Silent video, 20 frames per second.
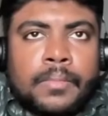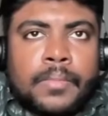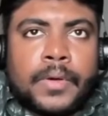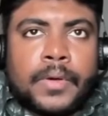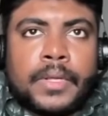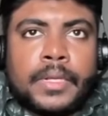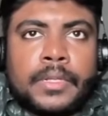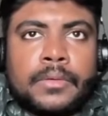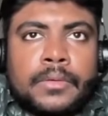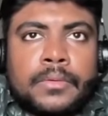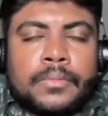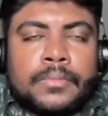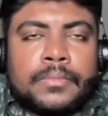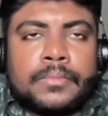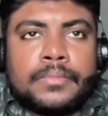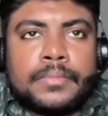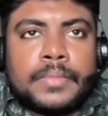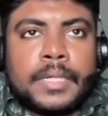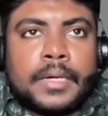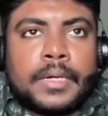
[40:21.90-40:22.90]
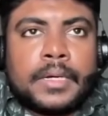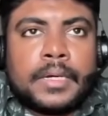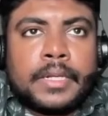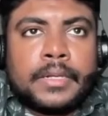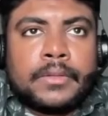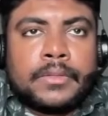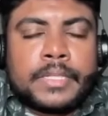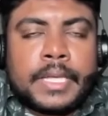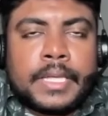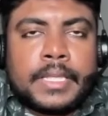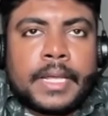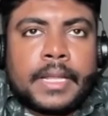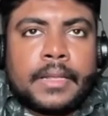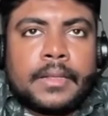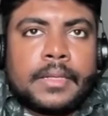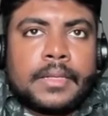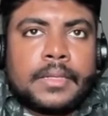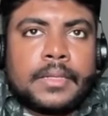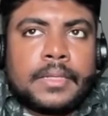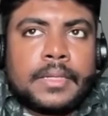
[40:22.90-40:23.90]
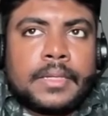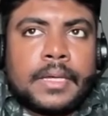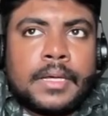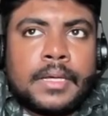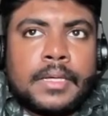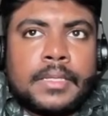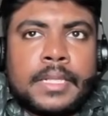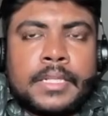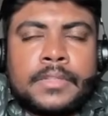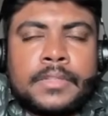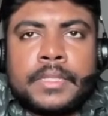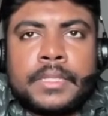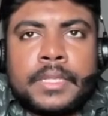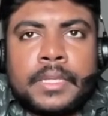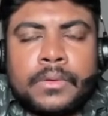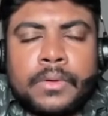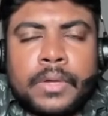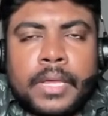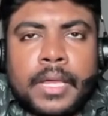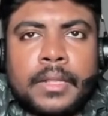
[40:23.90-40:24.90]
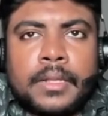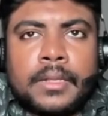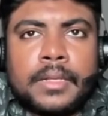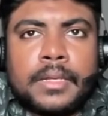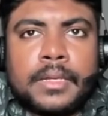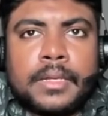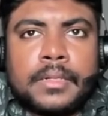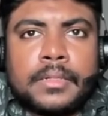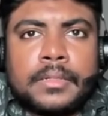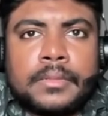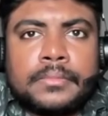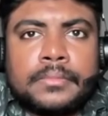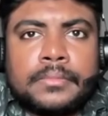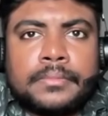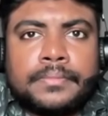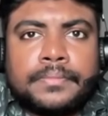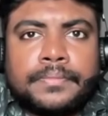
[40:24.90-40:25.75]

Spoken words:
point you need to say that. That's one thing you can